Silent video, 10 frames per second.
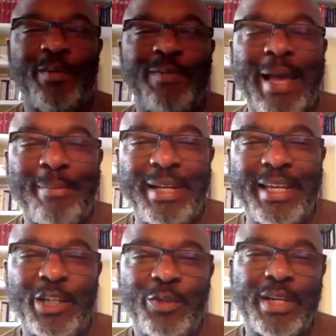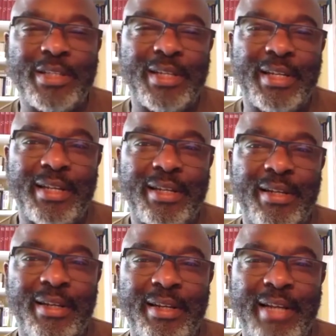family interested in
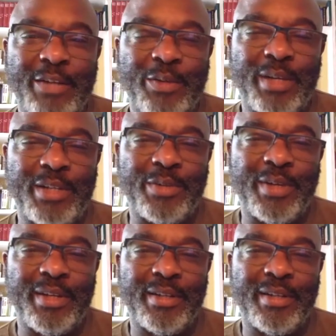natural history?